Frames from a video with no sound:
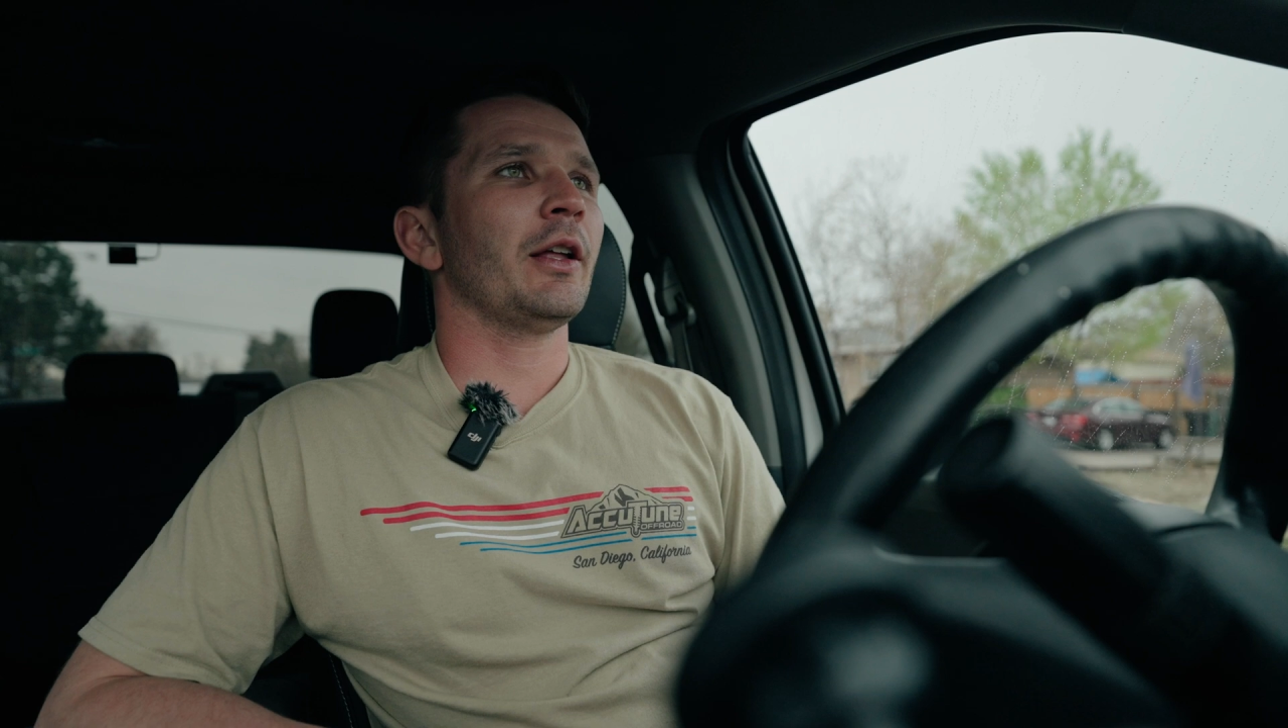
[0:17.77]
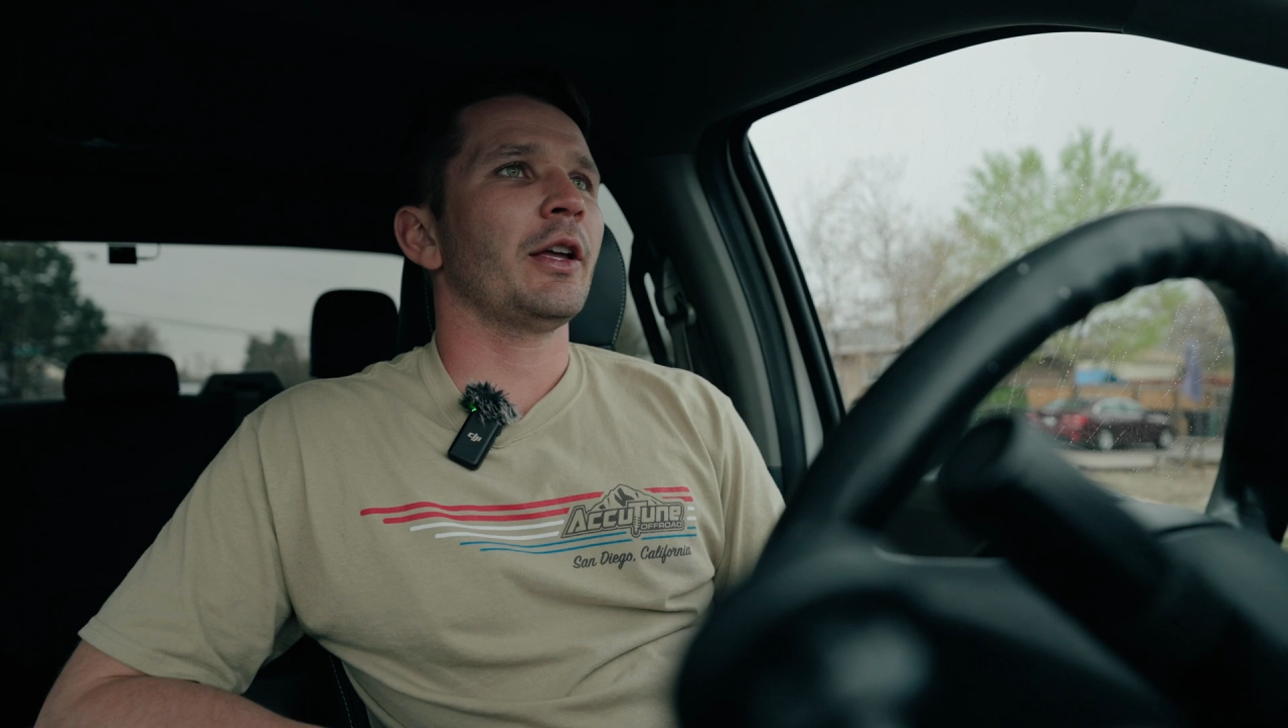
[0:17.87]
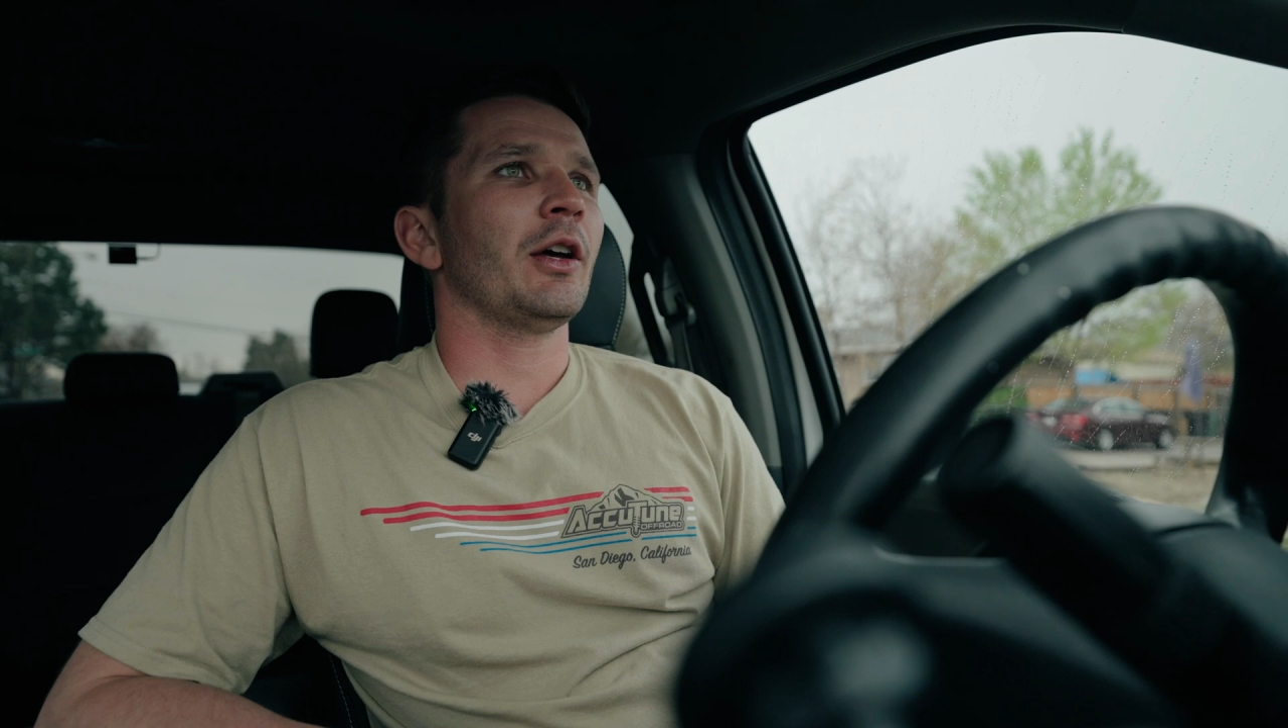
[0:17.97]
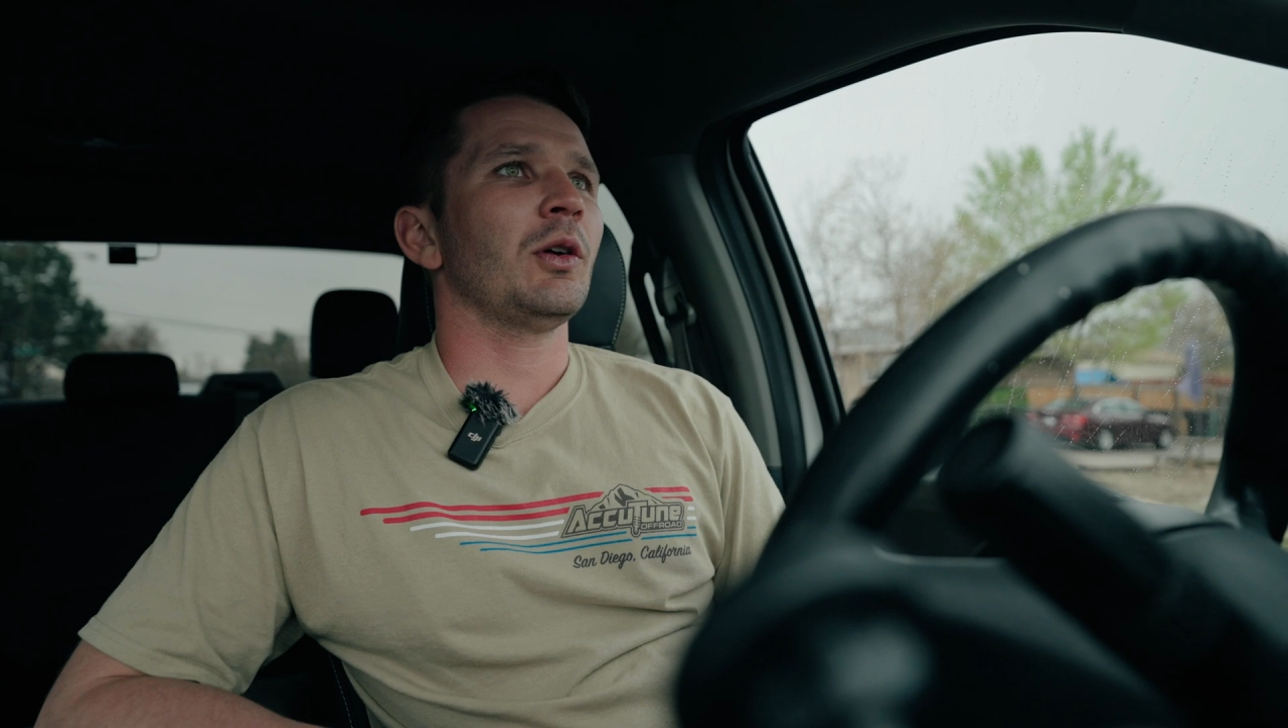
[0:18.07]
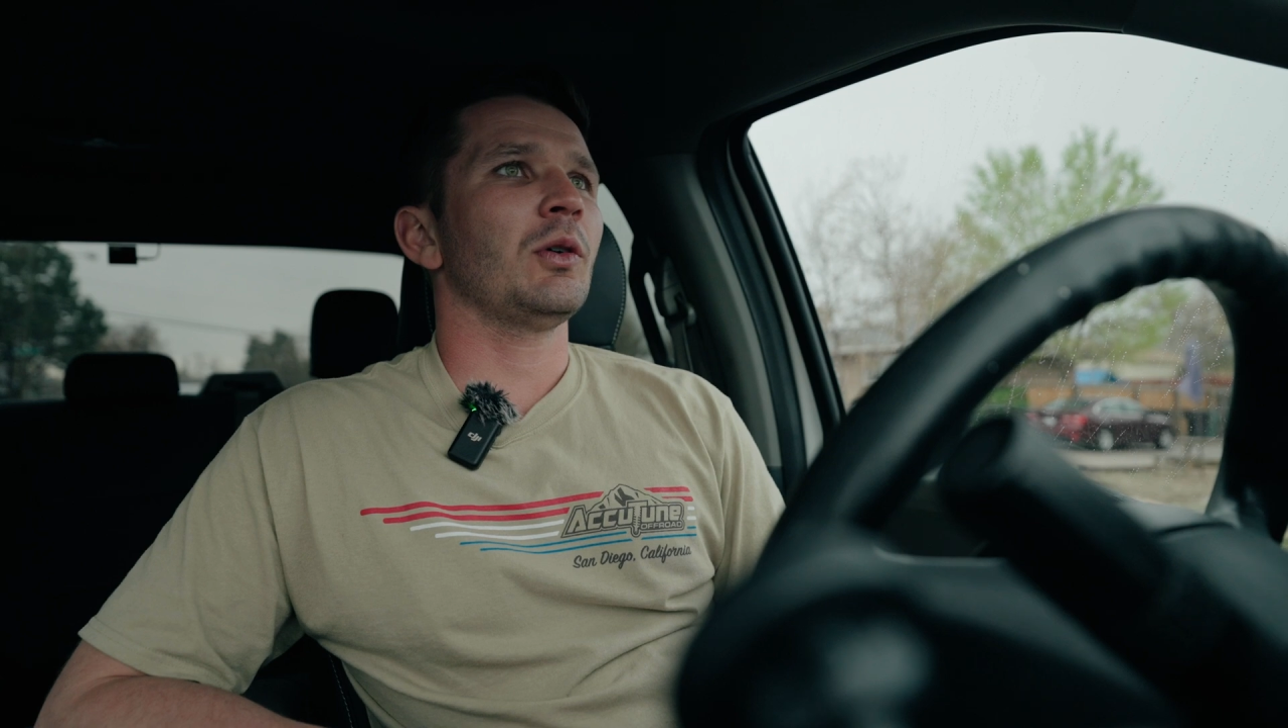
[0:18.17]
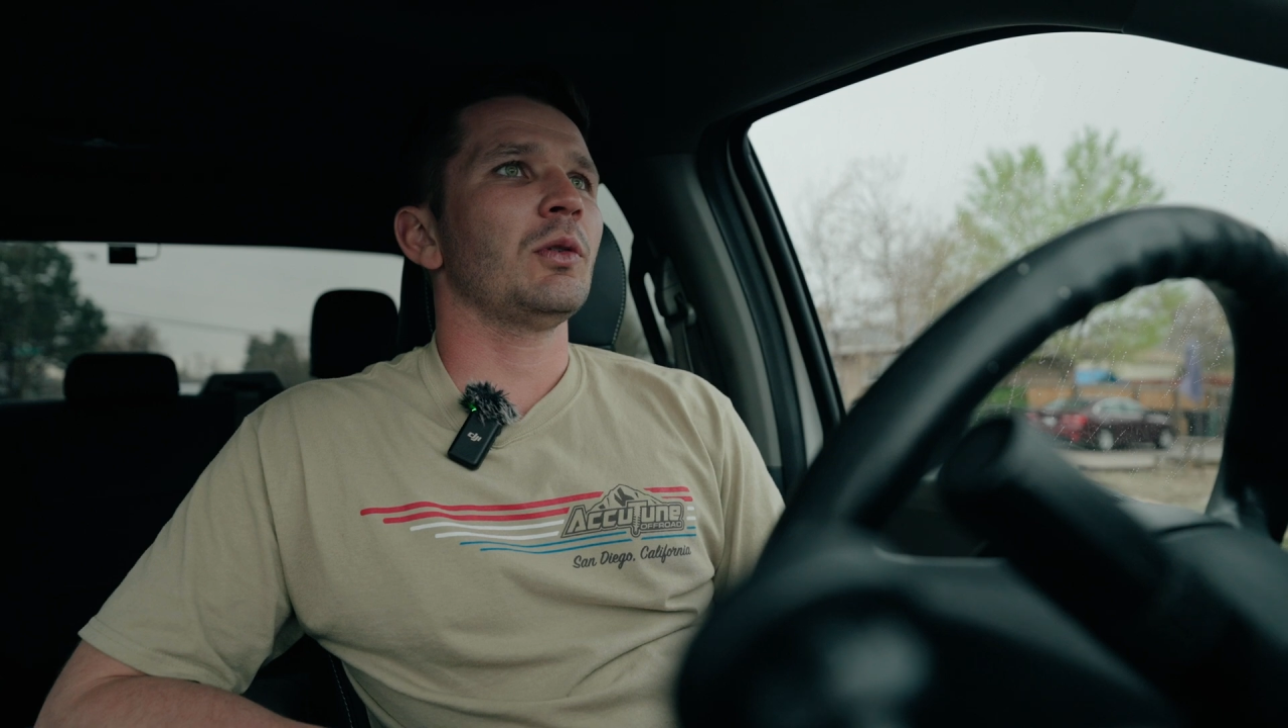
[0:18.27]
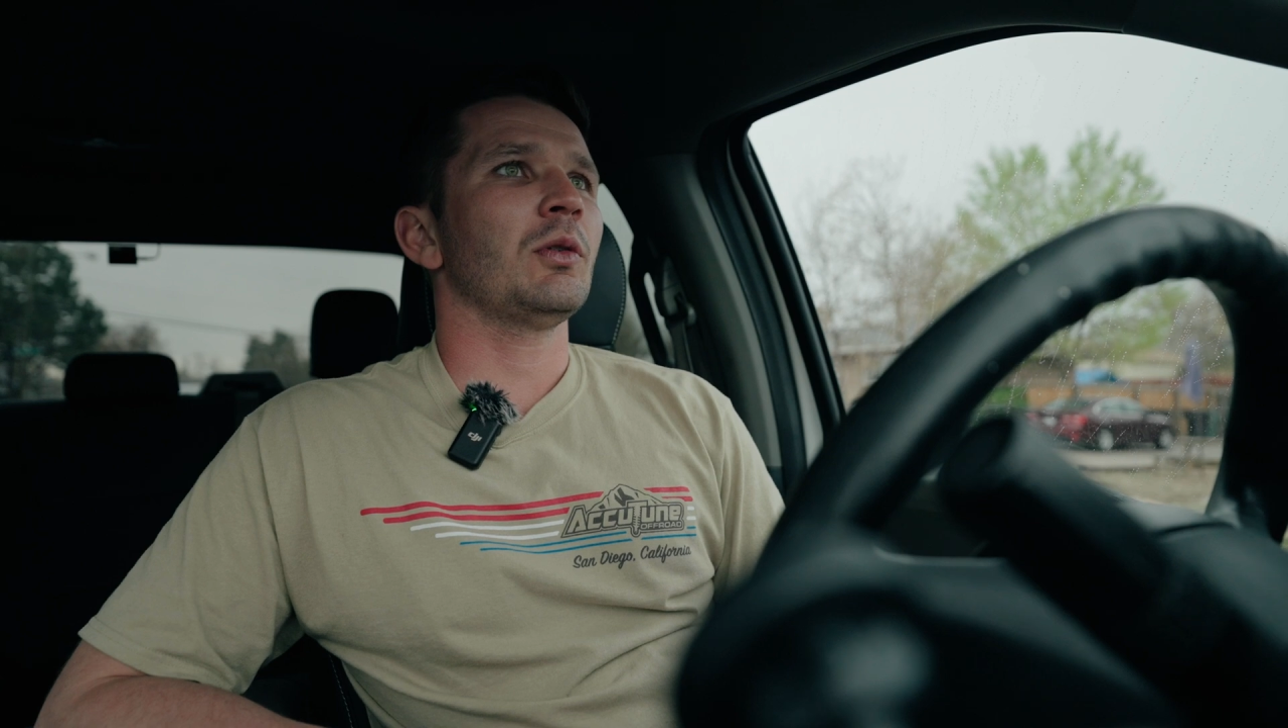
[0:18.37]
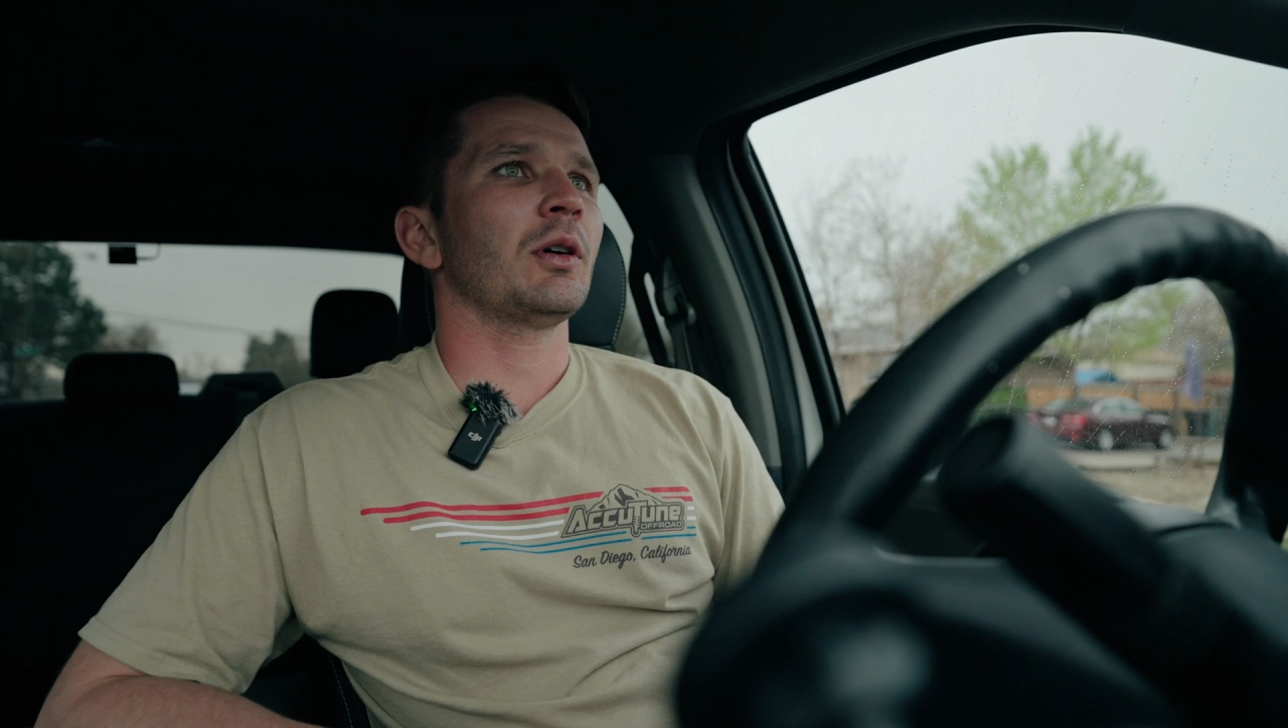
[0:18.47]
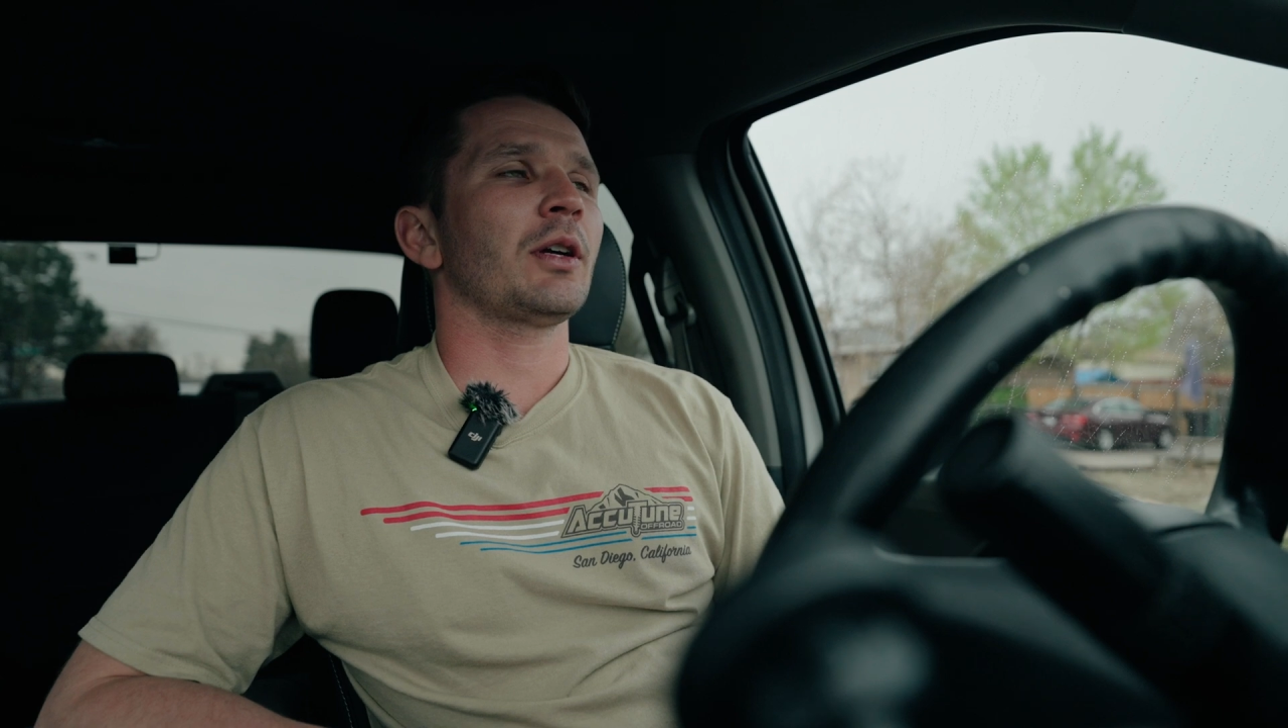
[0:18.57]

ago,